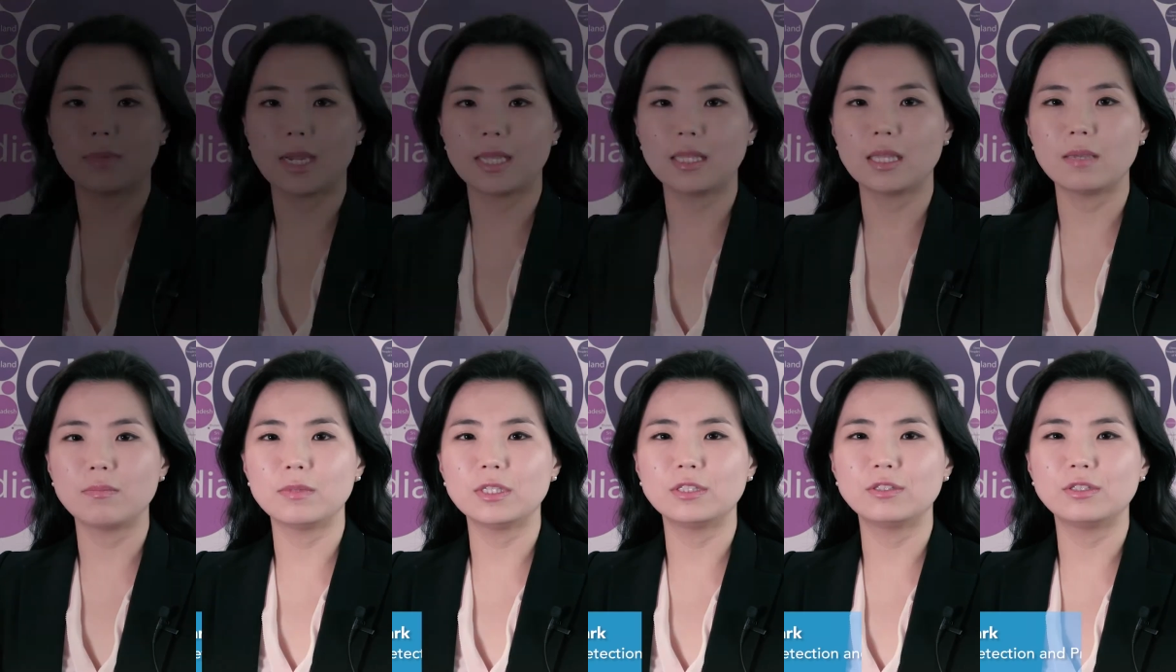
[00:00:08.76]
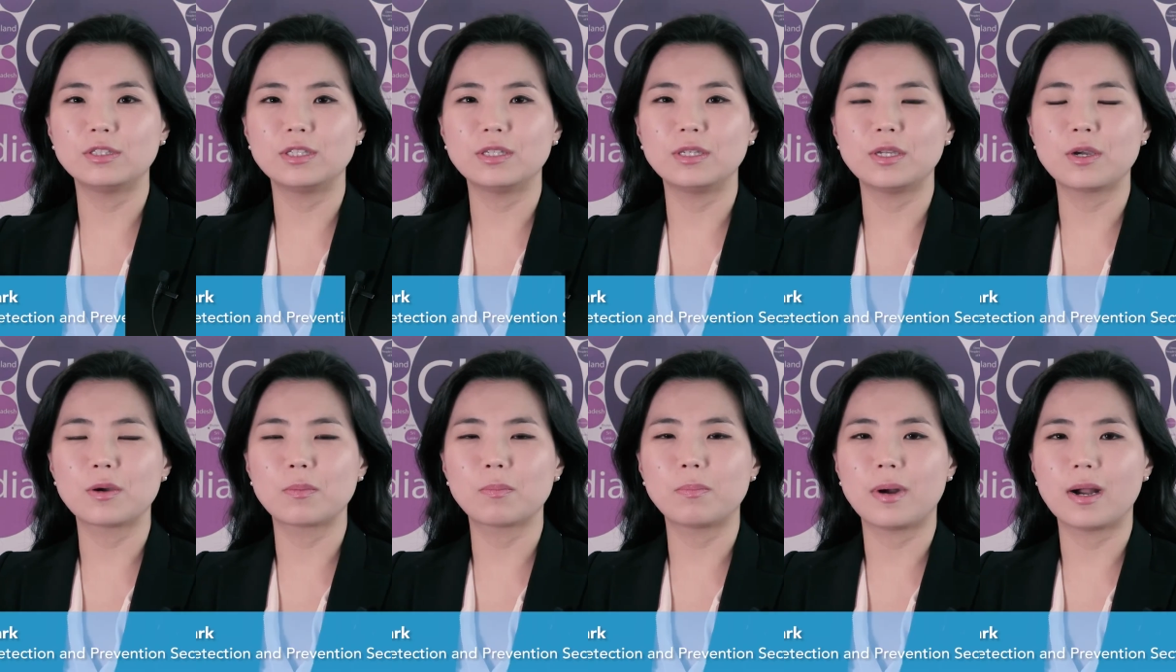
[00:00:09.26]
My name is Jin
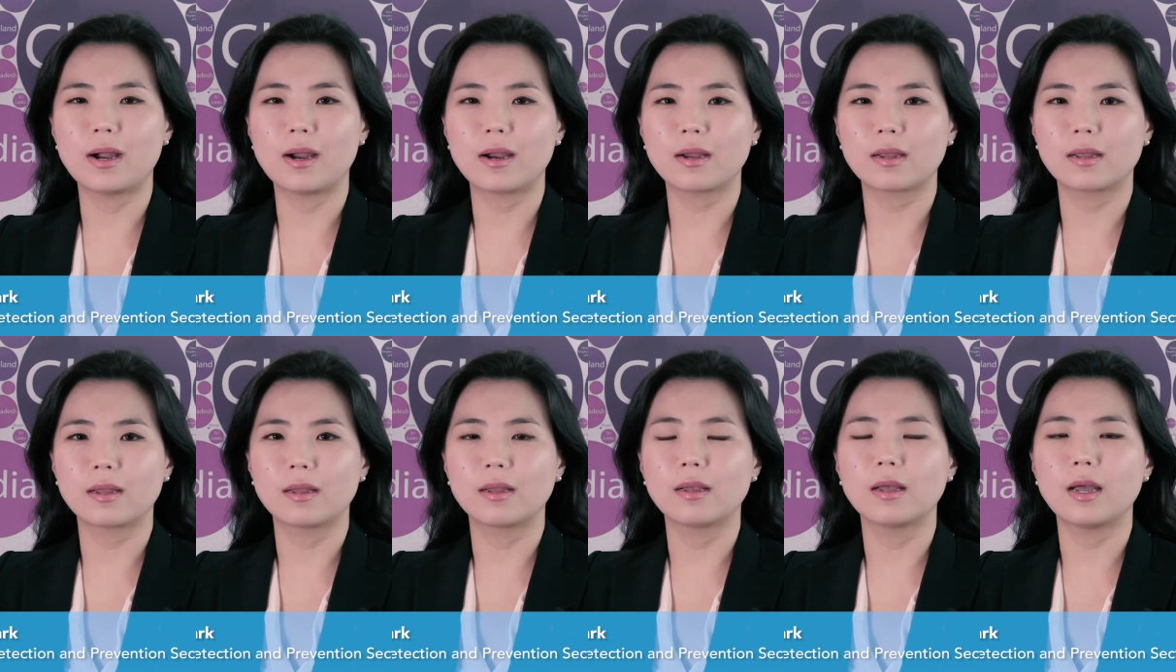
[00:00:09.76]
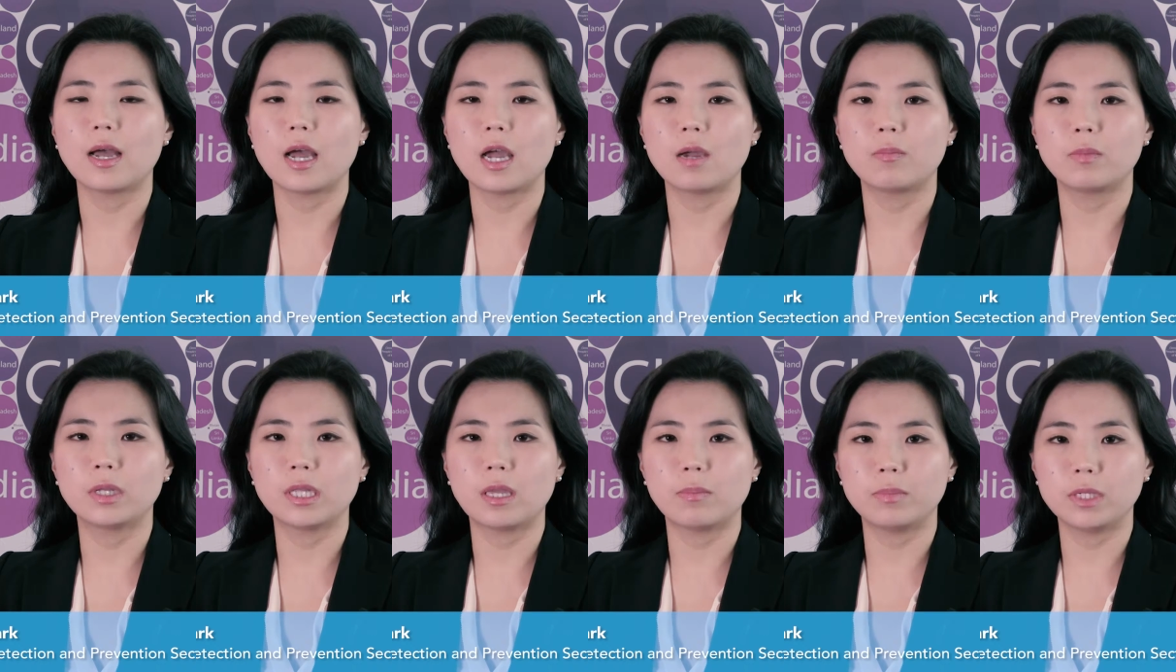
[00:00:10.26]
Young Park.
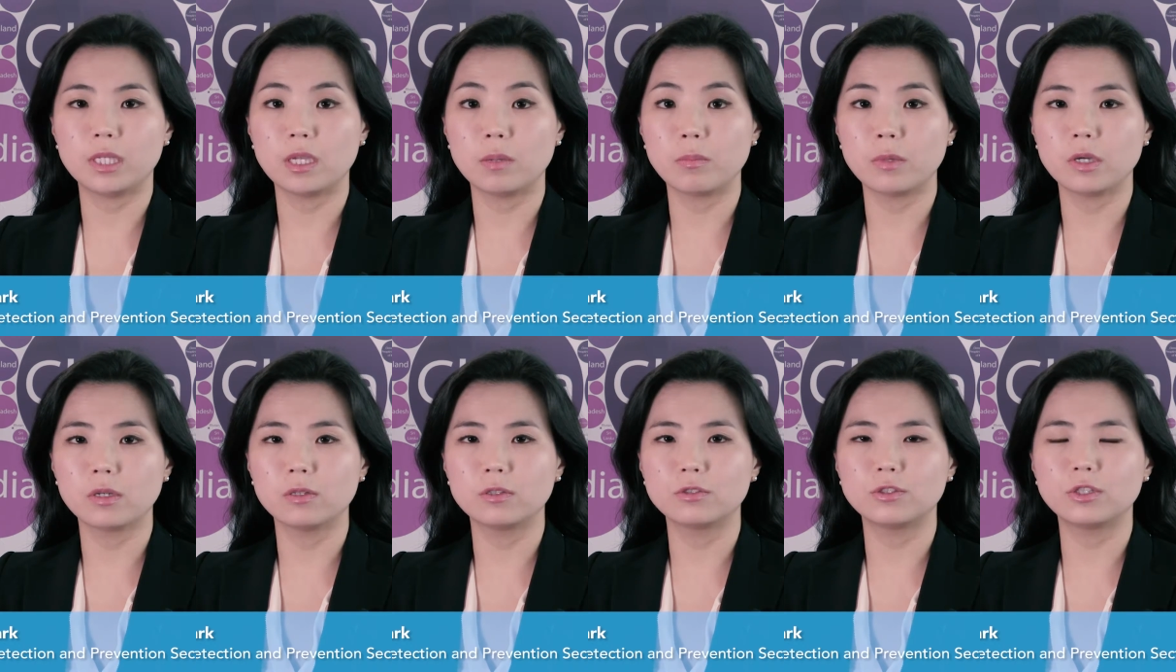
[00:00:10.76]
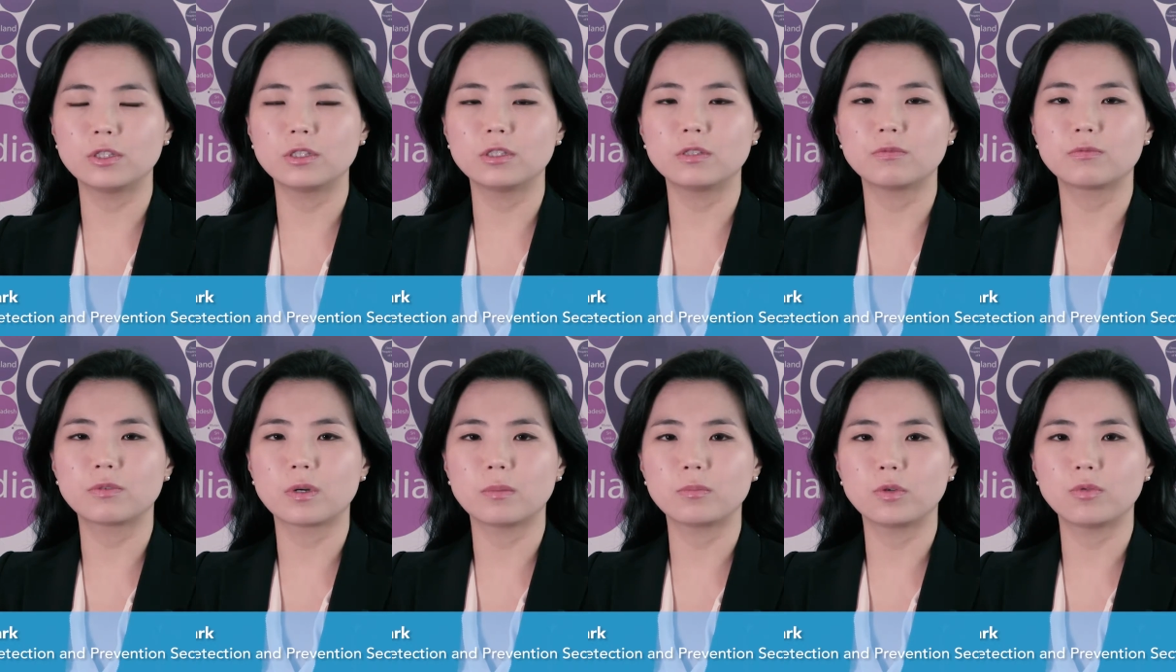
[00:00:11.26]
I'm an
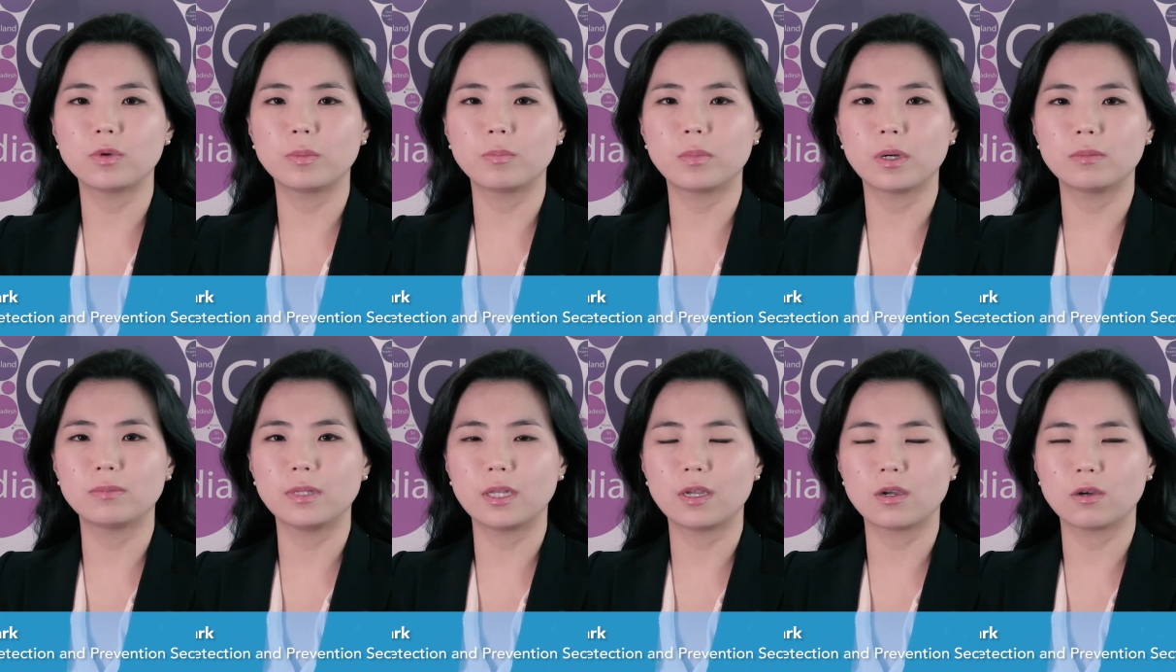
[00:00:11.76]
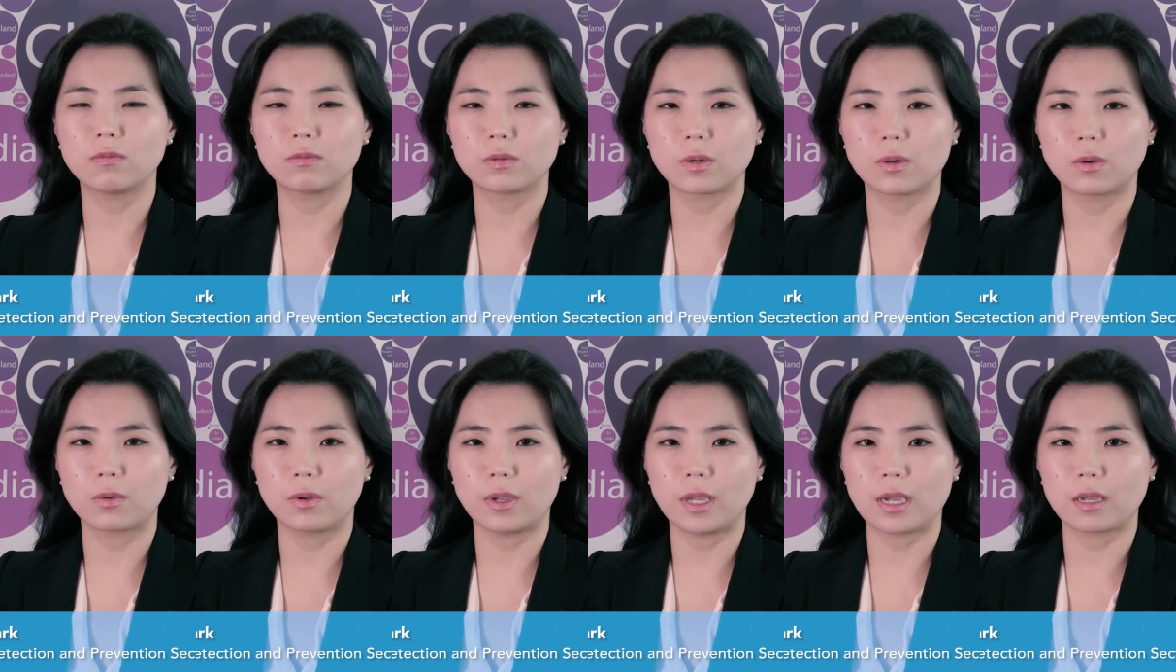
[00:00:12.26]
epidemiologist from the Republic of
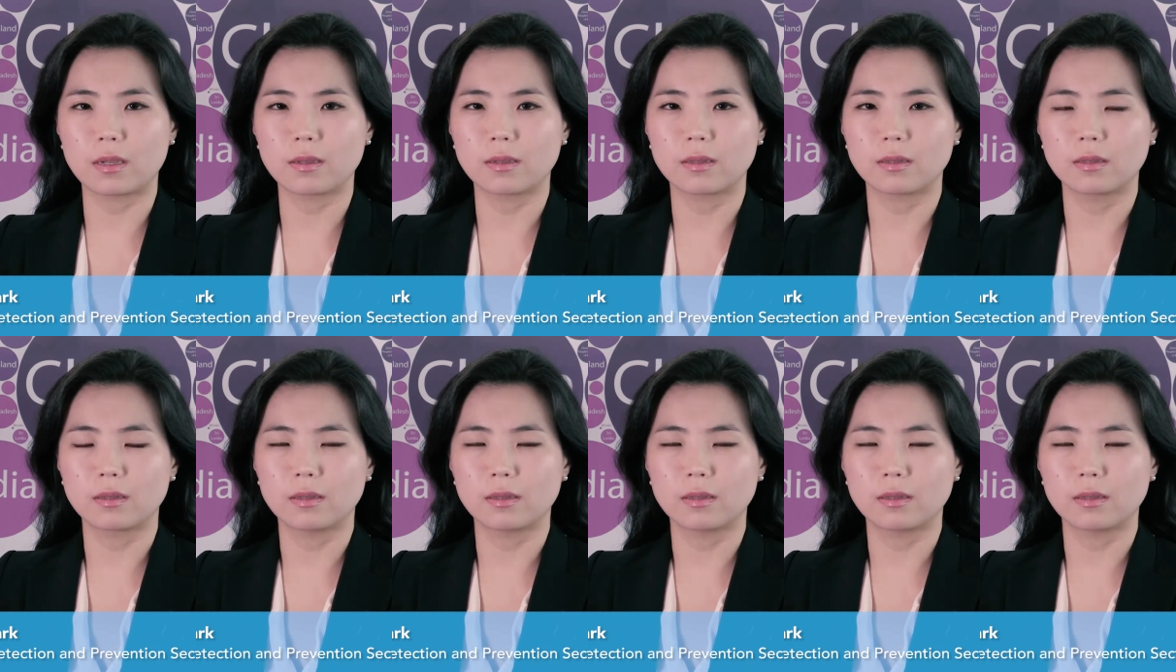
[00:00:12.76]
Korea.